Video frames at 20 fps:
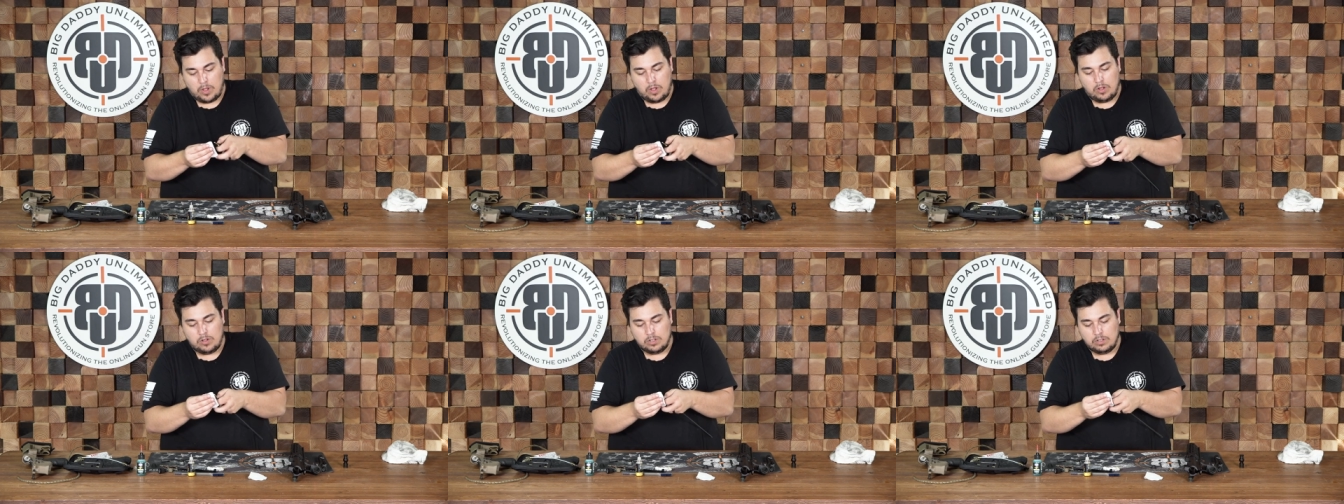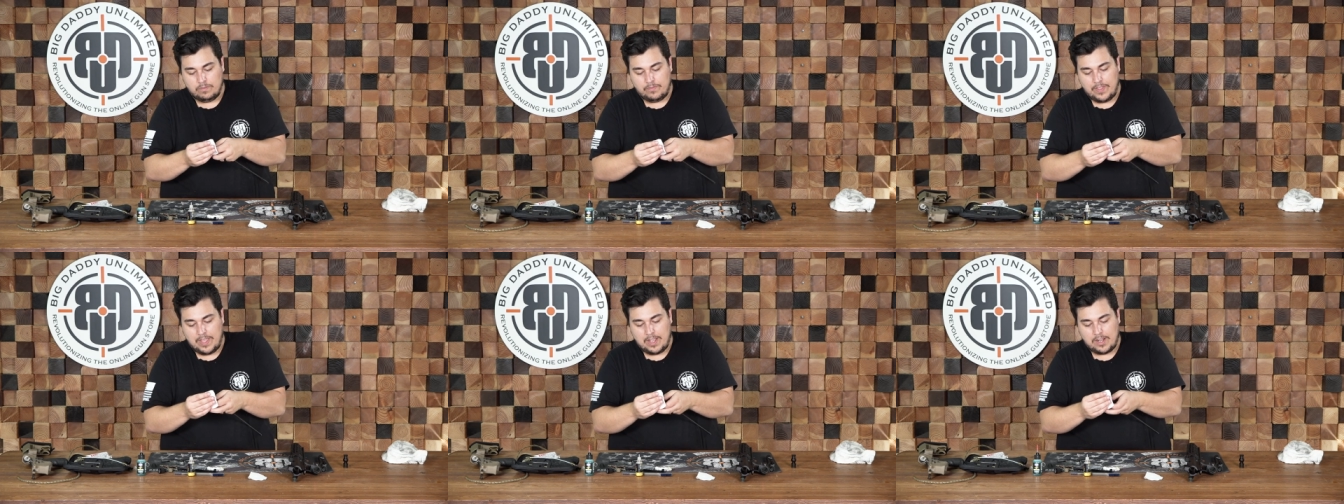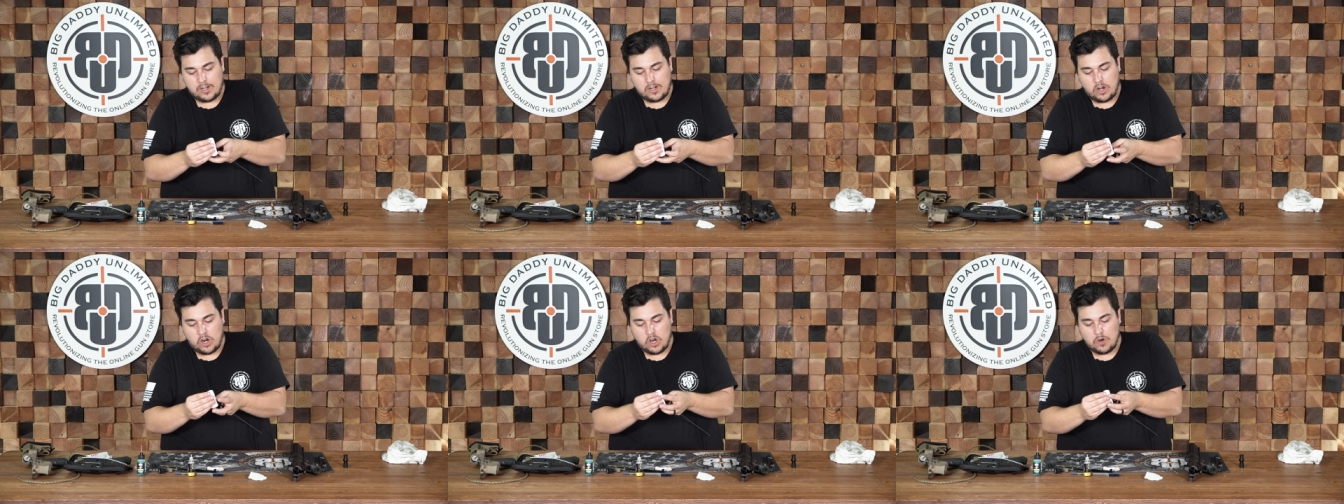all of
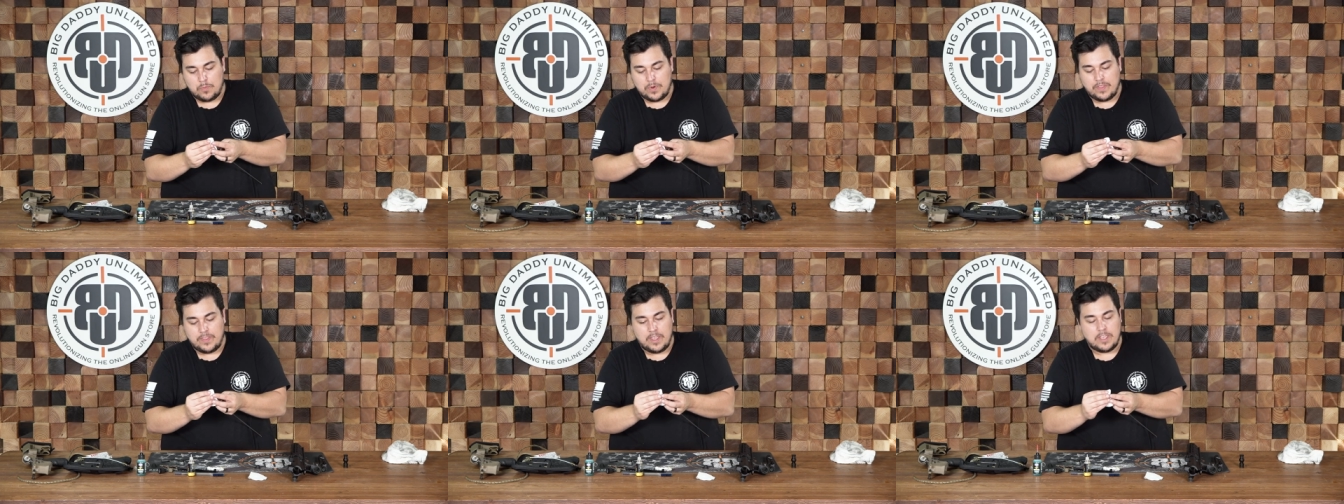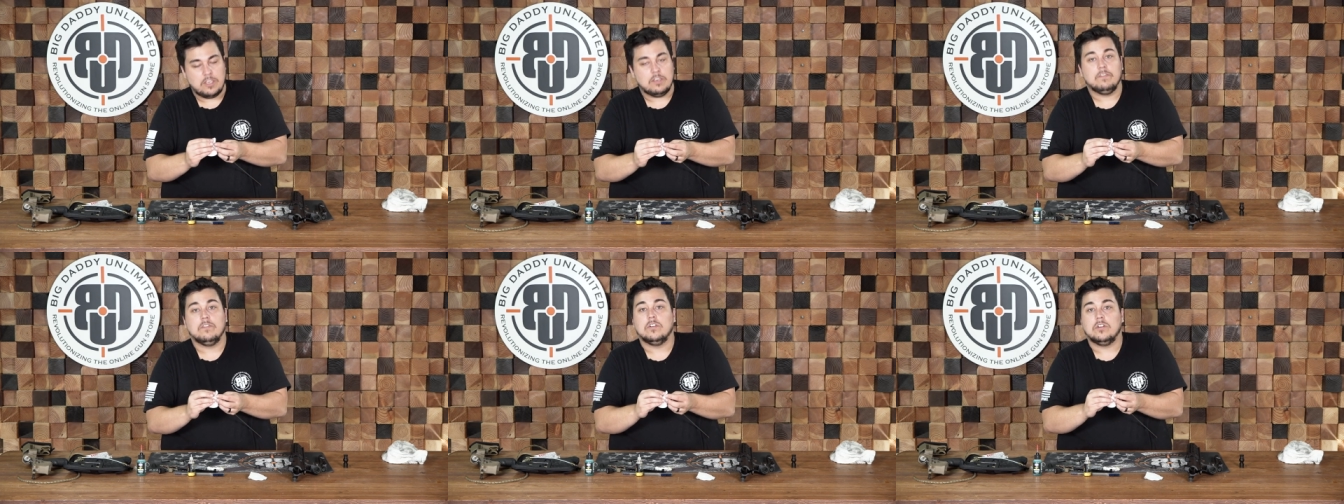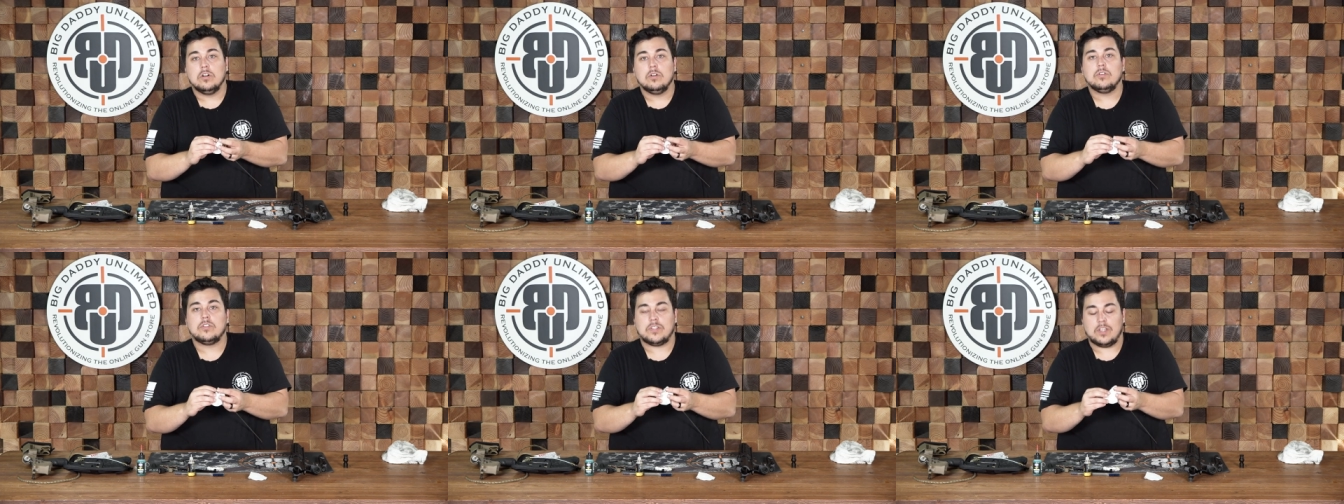that carbon that you
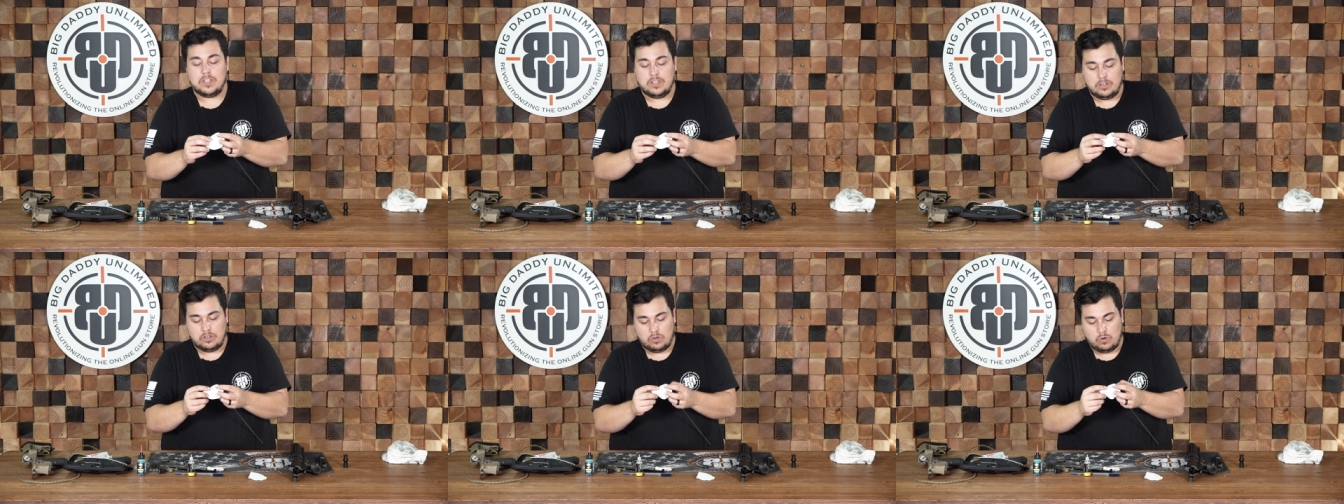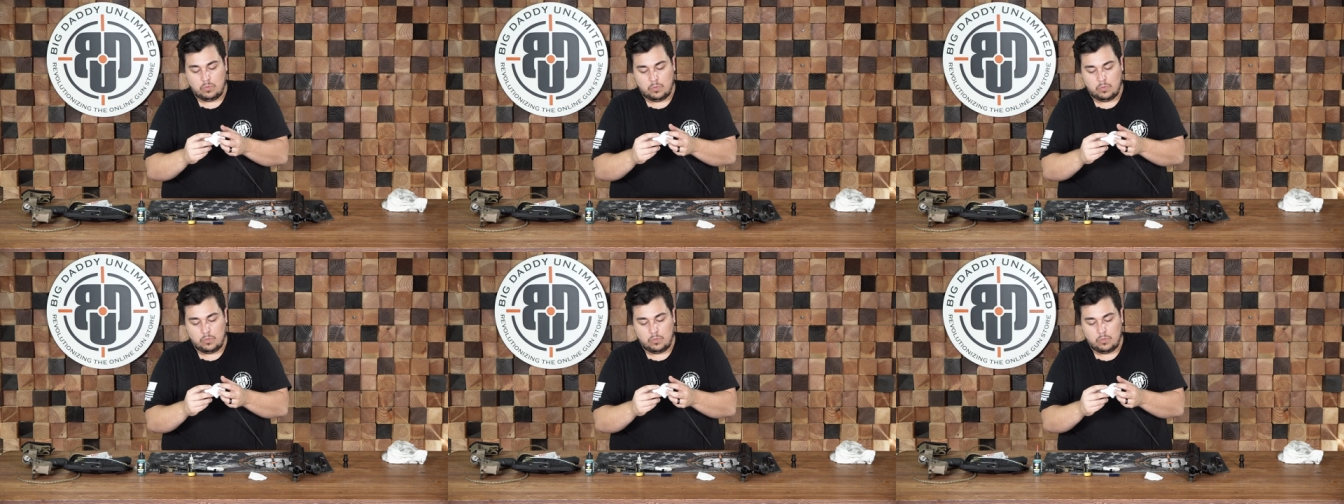loosened